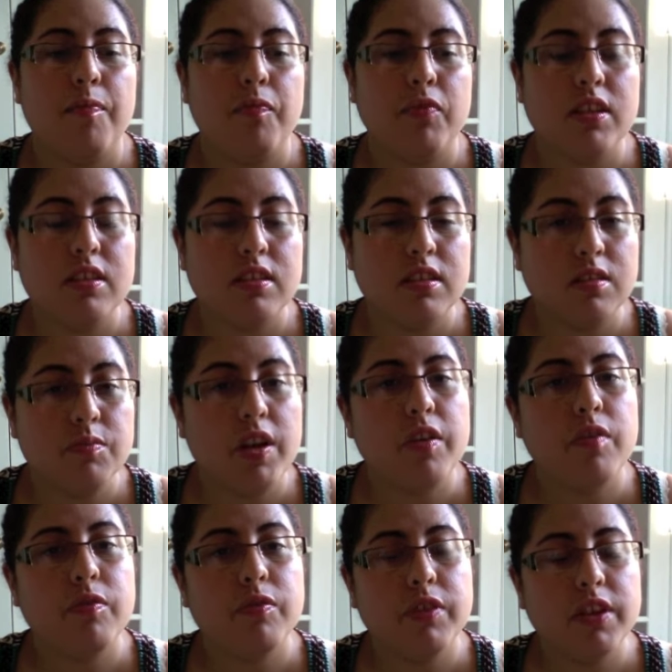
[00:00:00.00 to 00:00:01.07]
It's just a matter
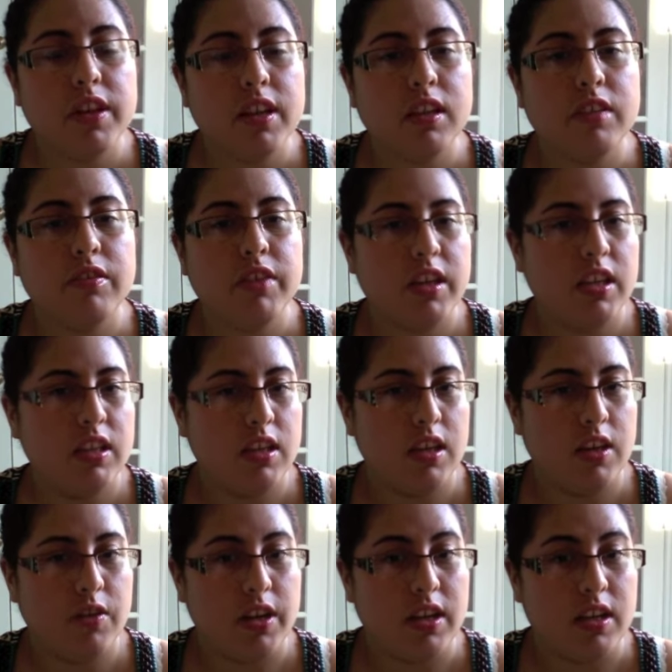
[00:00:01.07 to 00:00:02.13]
of really reading the
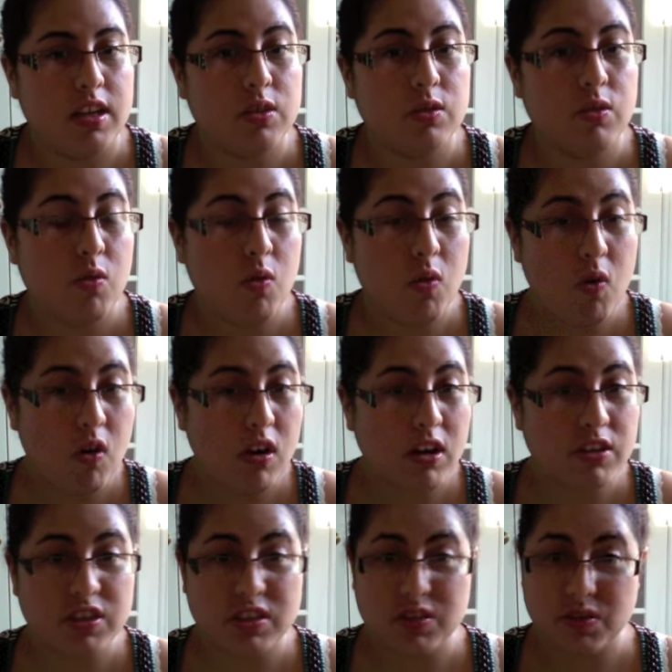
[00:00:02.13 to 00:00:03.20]
ingredients. Or
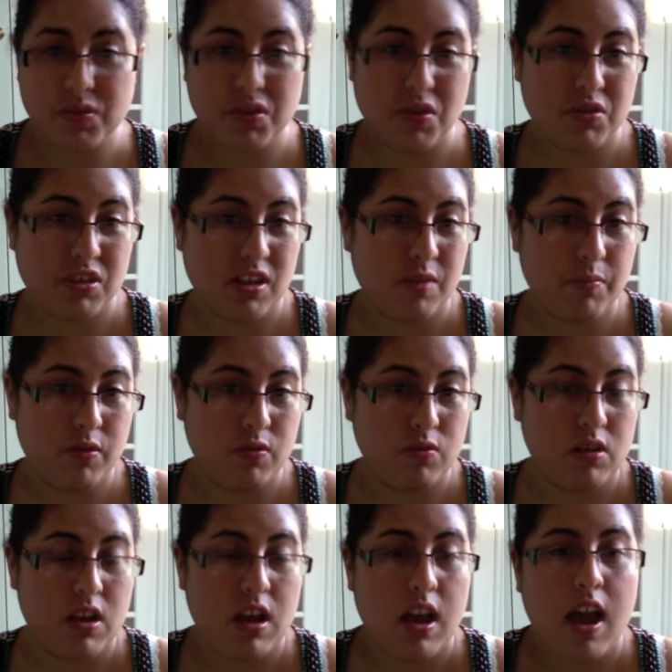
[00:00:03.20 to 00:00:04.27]
just don't use shampoo.
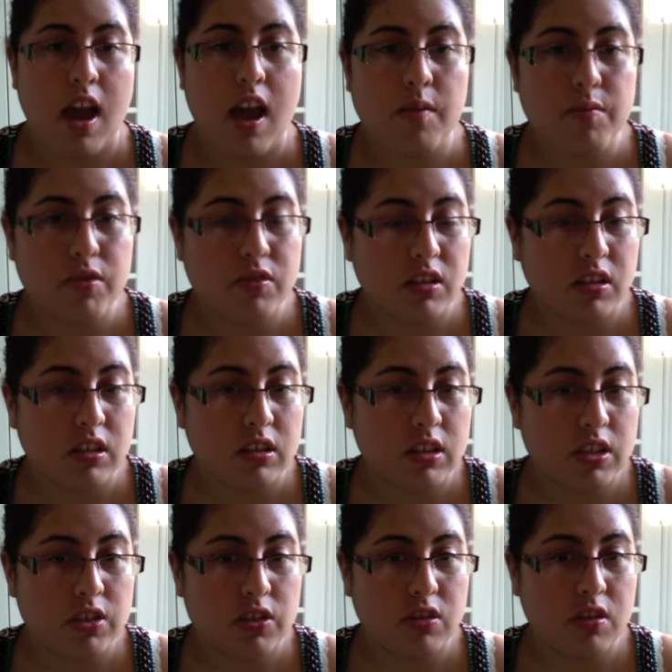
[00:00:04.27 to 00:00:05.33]
I'm using
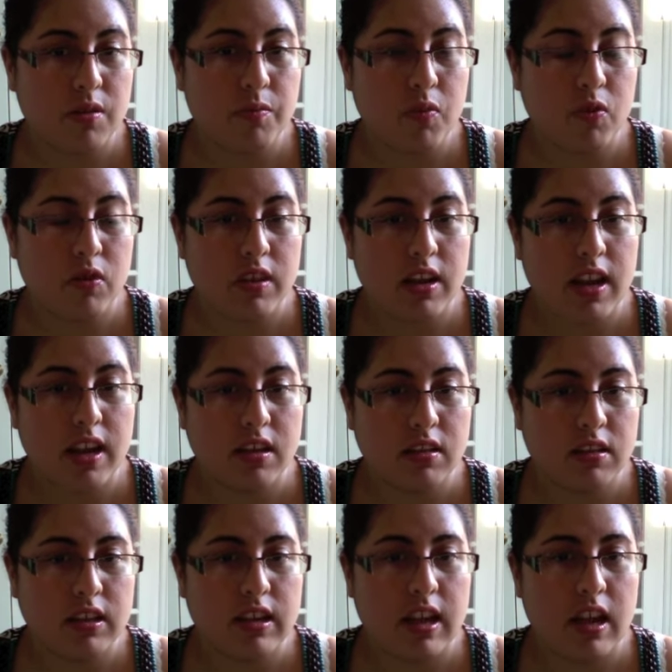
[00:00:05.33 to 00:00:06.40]
conditioner more than
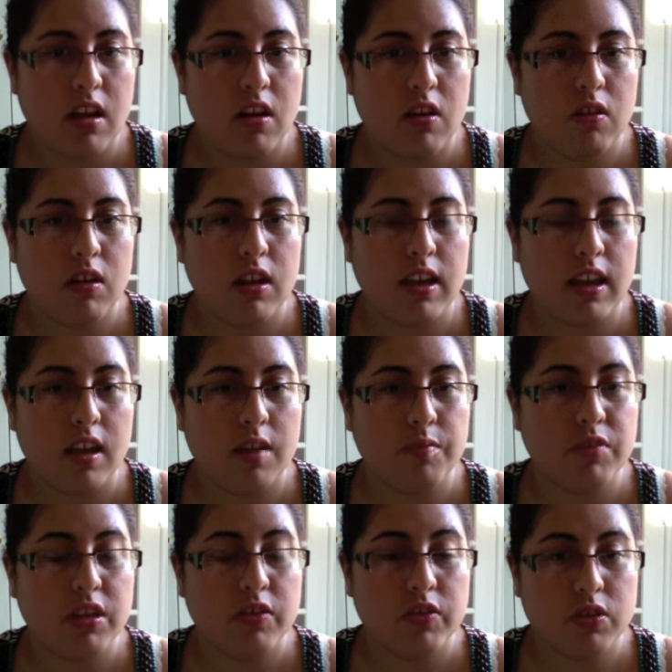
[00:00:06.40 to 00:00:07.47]
anything now,
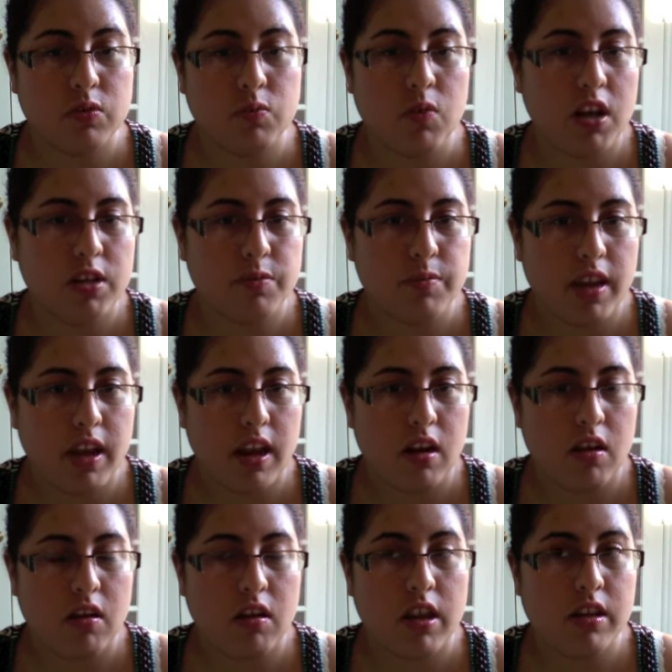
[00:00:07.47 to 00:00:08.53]
even to wash my
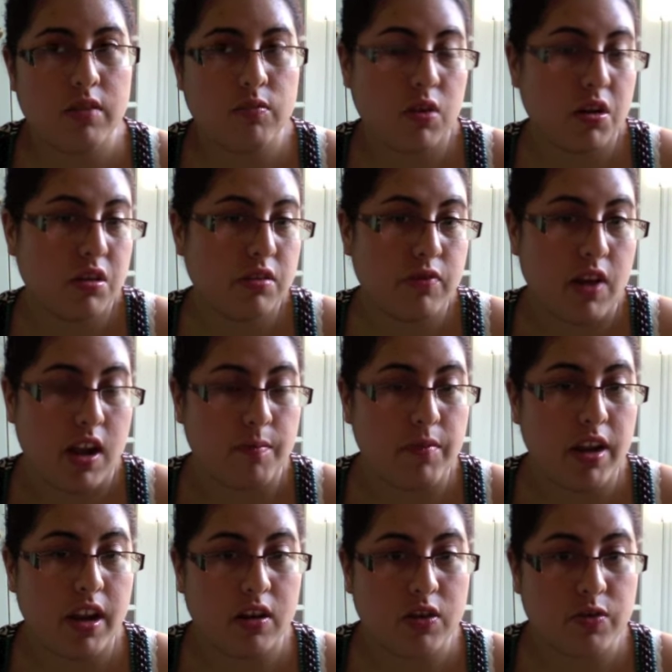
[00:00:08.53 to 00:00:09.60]
hair, and it works fine.
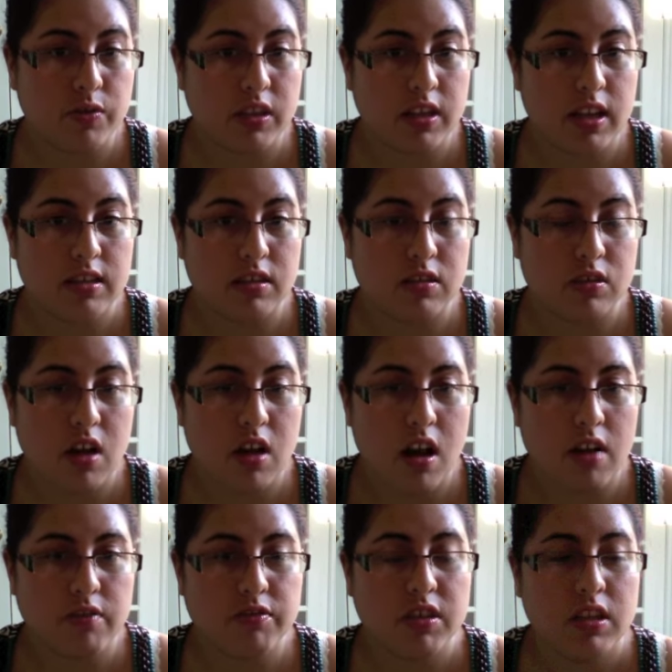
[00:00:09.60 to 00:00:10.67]
My hair is really nice and
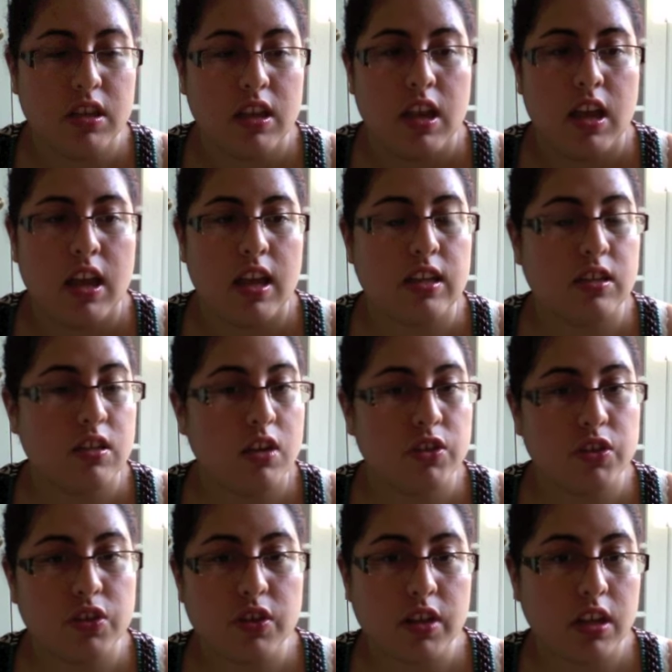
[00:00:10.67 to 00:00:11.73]
soft. It's not
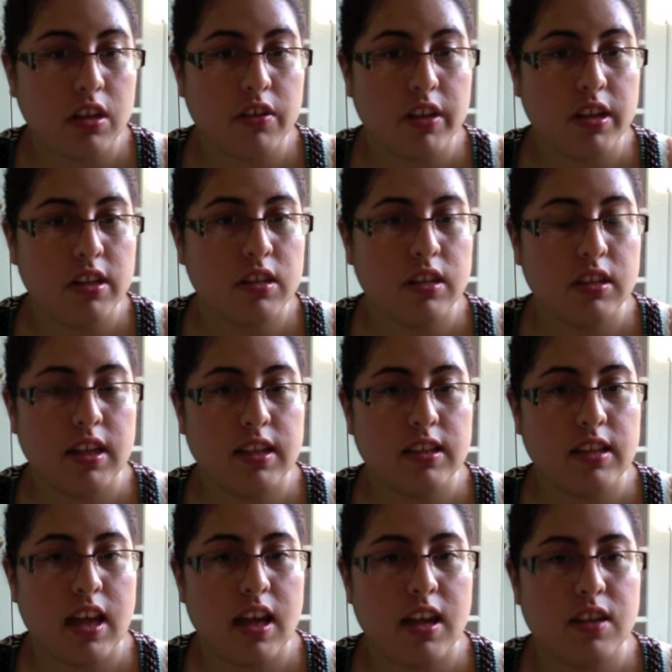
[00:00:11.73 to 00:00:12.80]
dirty or anything like
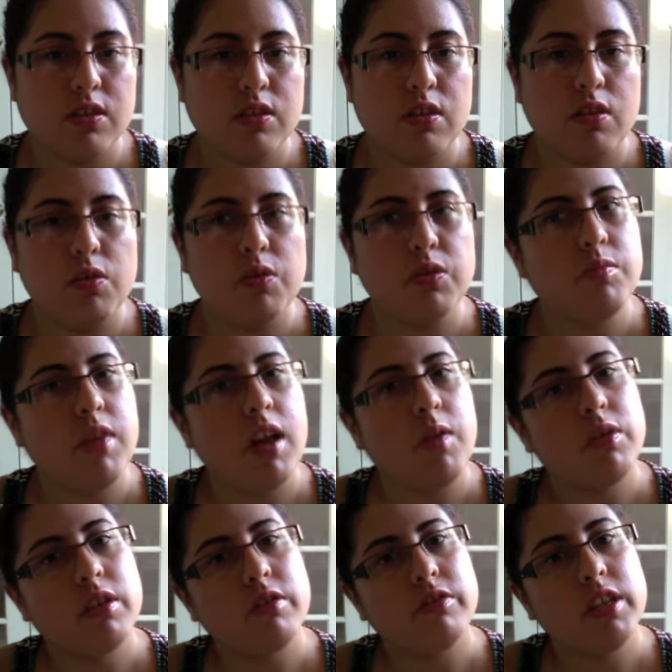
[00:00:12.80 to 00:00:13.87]
that, so you might
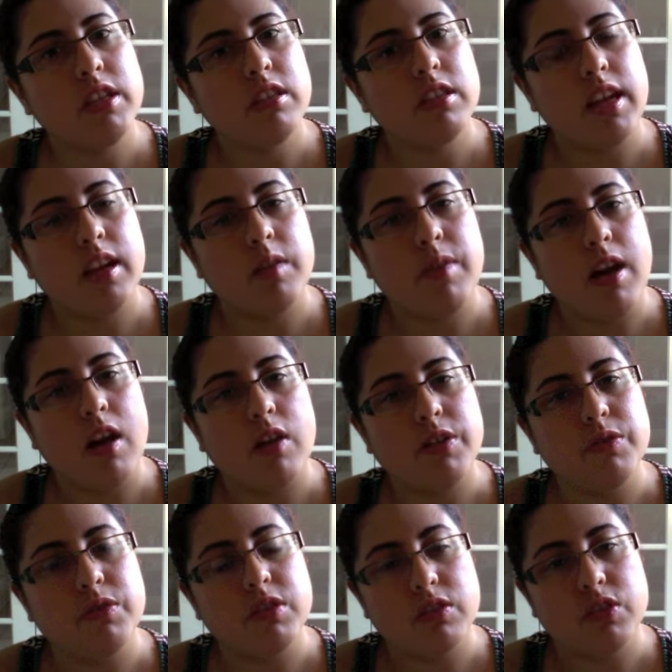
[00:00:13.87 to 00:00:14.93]
want to rethink about
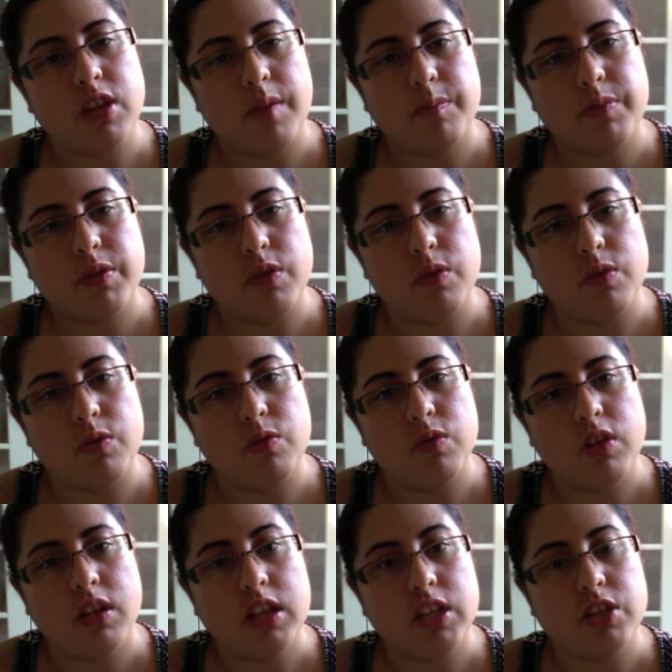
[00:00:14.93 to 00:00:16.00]
using shampoo
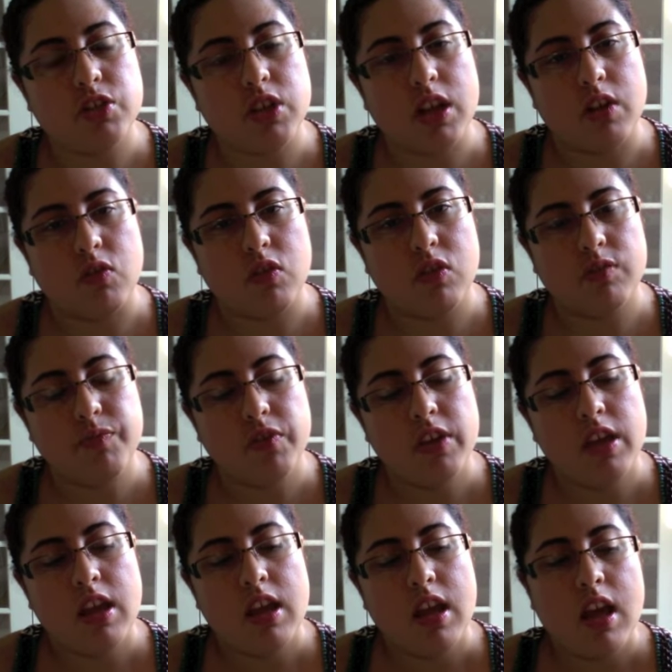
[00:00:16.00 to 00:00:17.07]
in general.
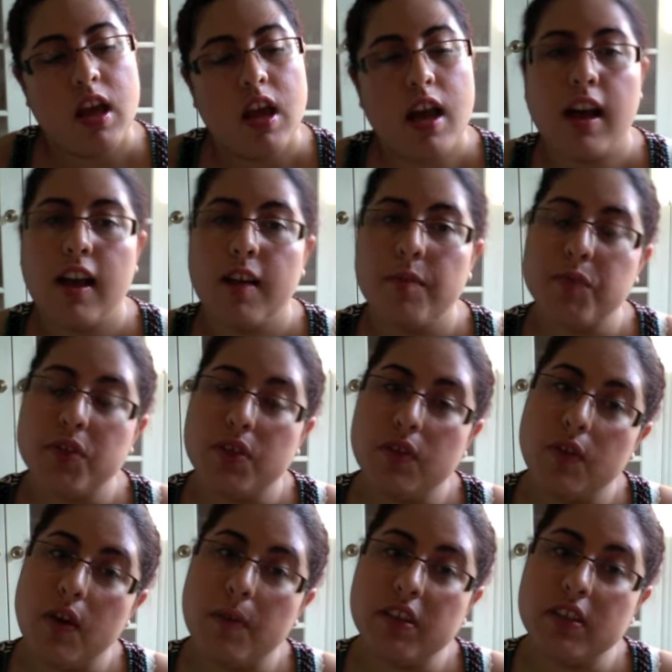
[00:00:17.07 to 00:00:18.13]
So
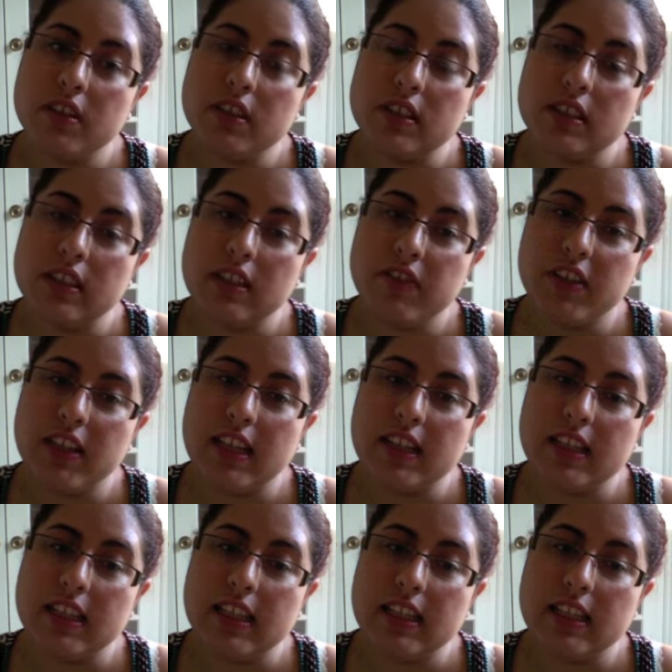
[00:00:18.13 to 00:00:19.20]
I'm going to just leave it at
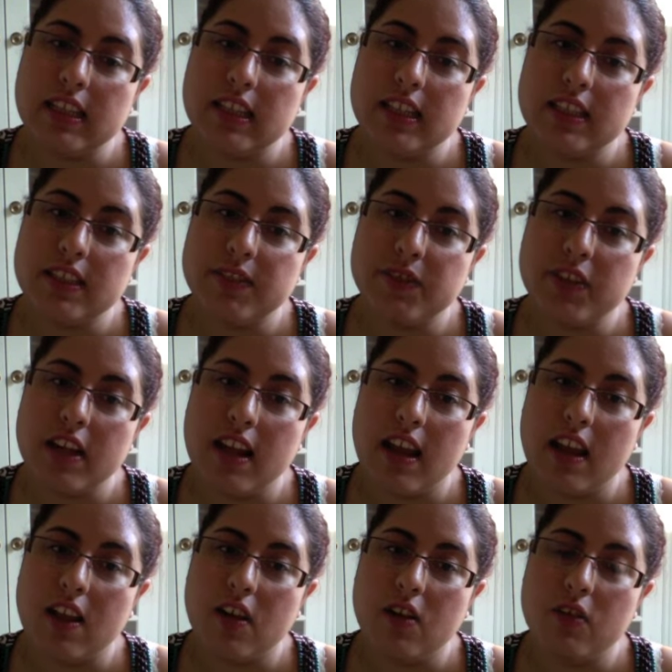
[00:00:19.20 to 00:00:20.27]
this for
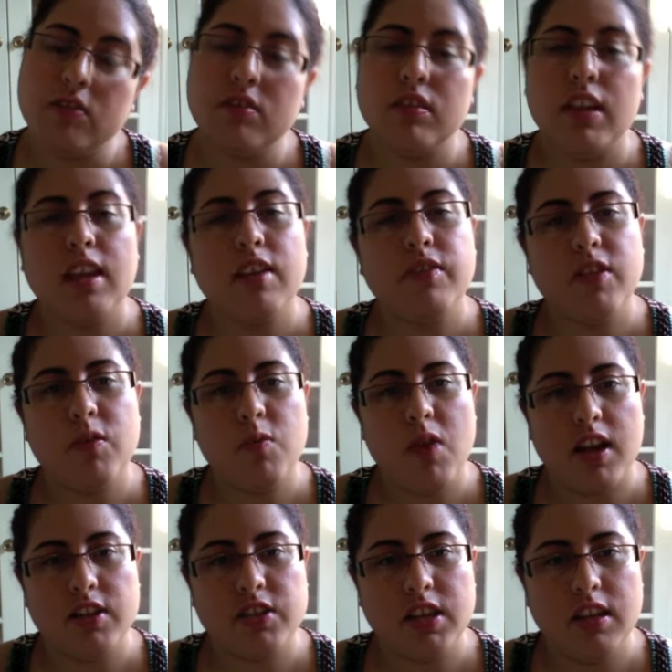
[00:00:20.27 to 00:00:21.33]
now. Thank you for
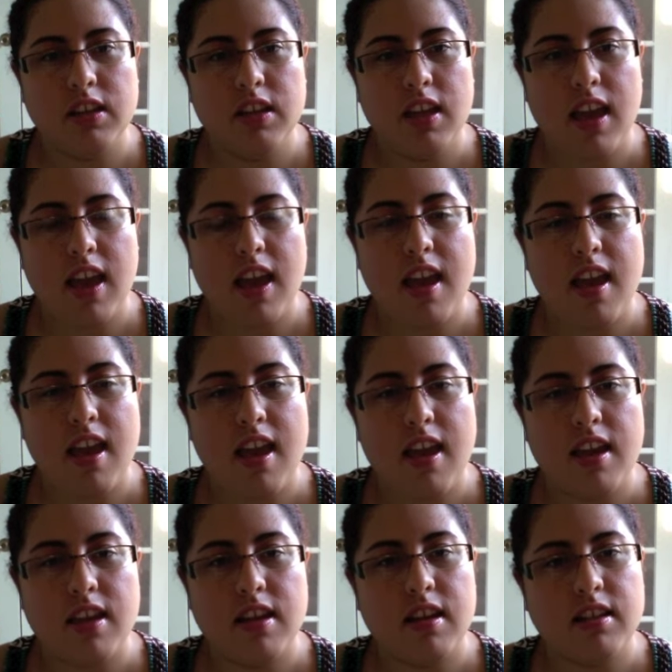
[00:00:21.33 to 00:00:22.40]
watching,
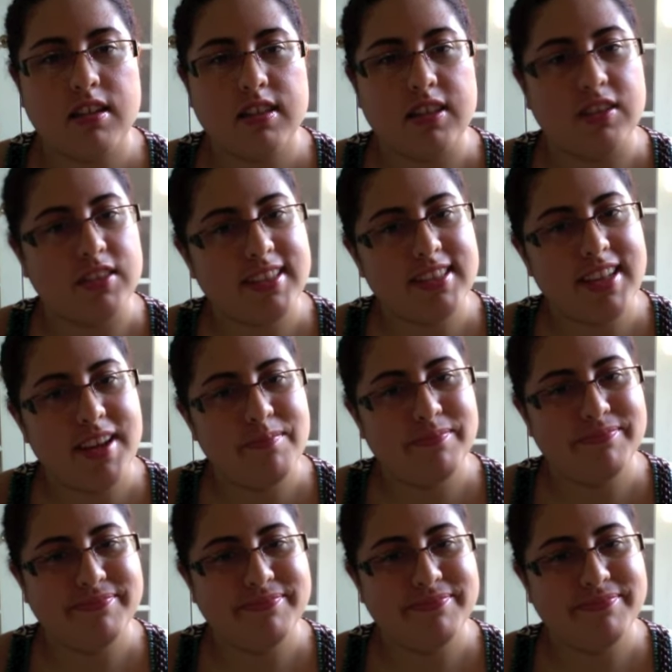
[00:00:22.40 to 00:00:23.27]
and till next time.